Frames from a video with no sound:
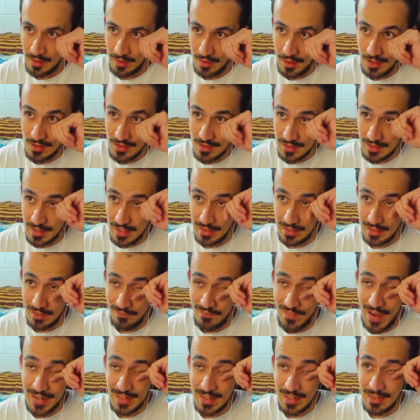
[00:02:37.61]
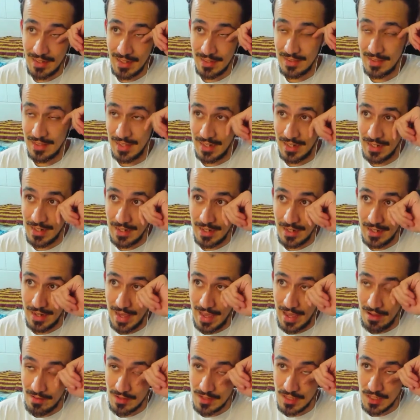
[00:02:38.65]
Here's the thing, the fact that they didn't
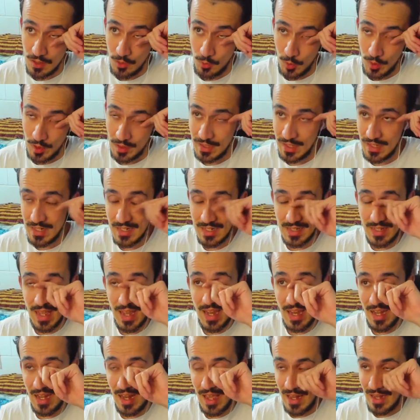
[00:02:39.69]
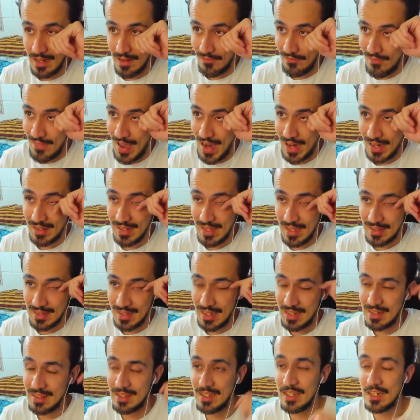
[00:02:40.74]
announce a release date and the fact that
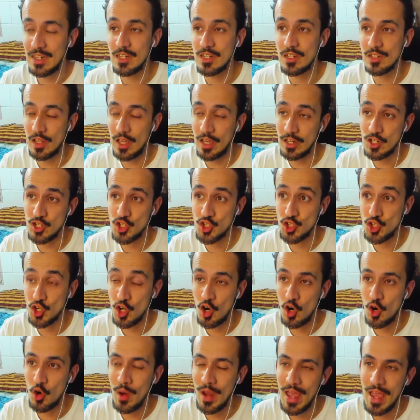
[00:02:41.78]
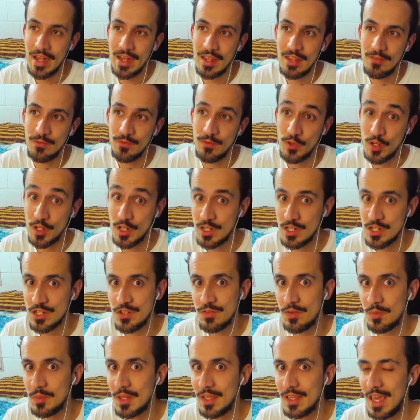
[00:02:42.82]
they didn't like show any footage
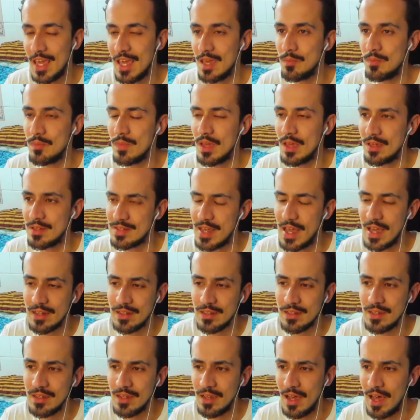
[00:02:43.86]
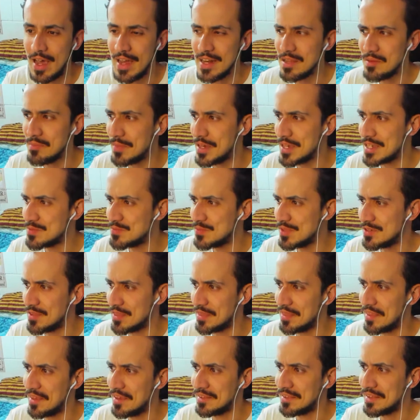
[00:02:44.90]
from the game exactly kind of makes me
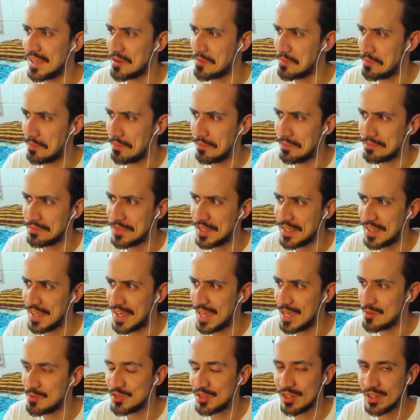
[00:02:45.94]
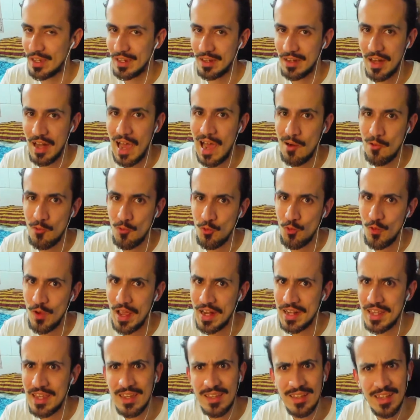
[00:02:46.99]
think that the game's like not
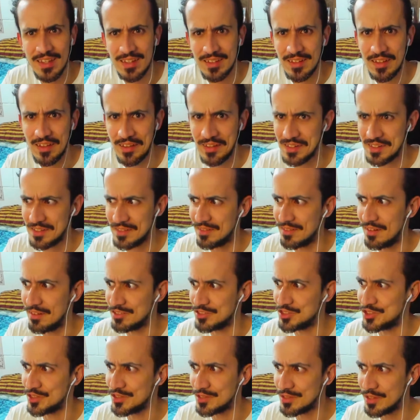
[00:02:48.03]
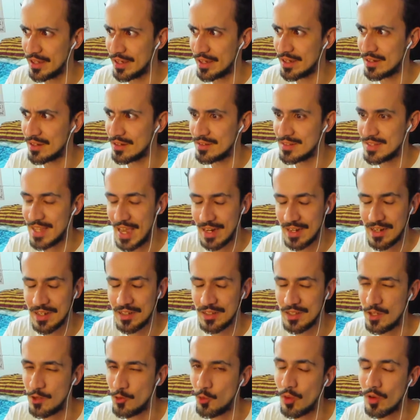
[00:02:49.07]
ready, that they're still like
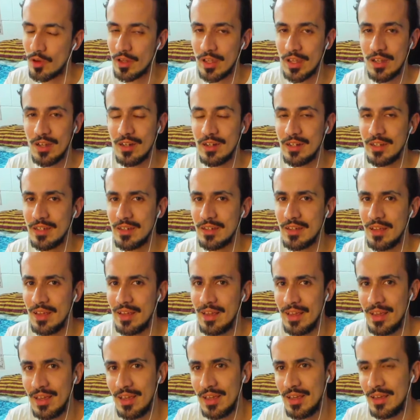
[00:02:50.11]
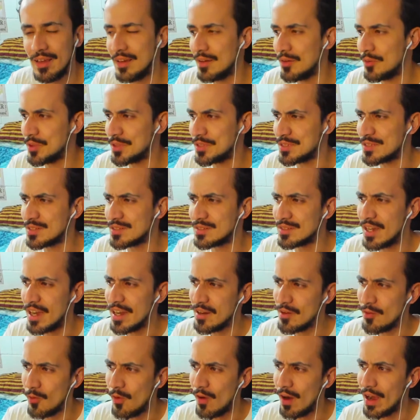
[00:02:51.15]
technically working on it, which is
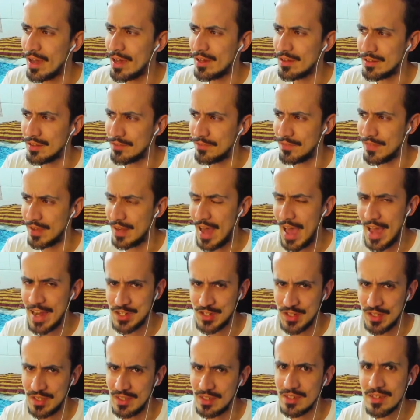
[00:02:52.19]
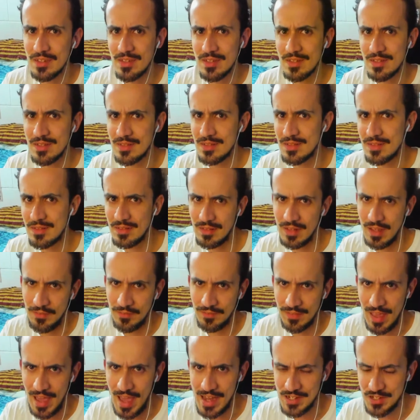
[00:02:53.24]
kind of wild if it actually is,
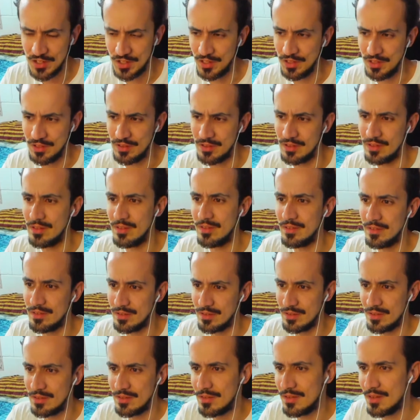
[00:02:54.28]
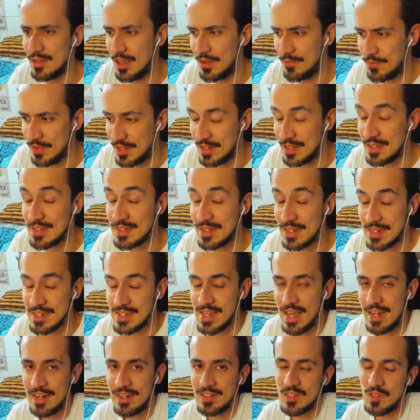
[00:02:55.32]
if it is
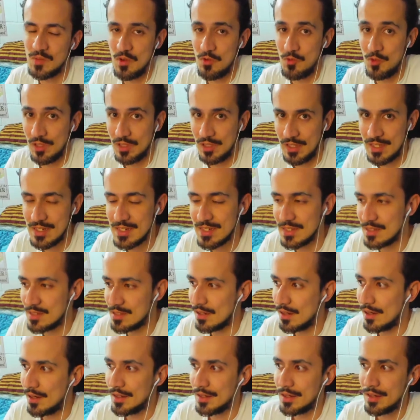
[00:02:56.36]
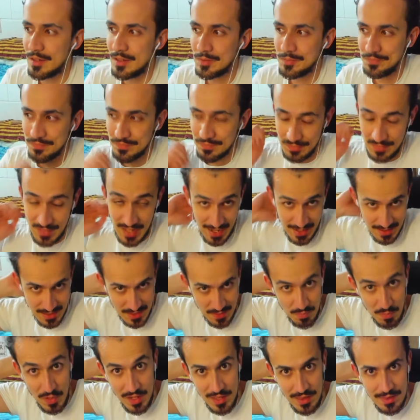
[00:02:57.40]
intended to be released
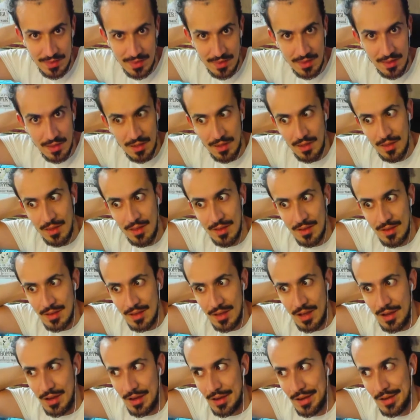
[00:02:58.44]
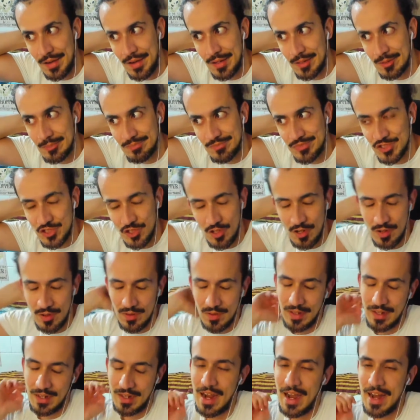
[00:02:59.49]
next month. So
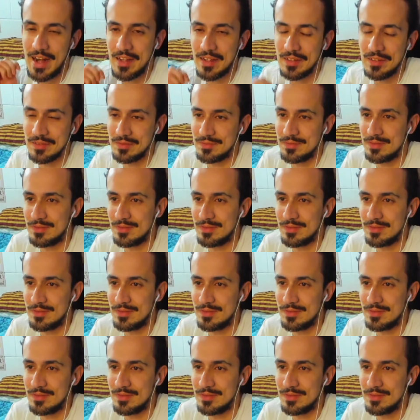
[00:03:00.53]
it kind of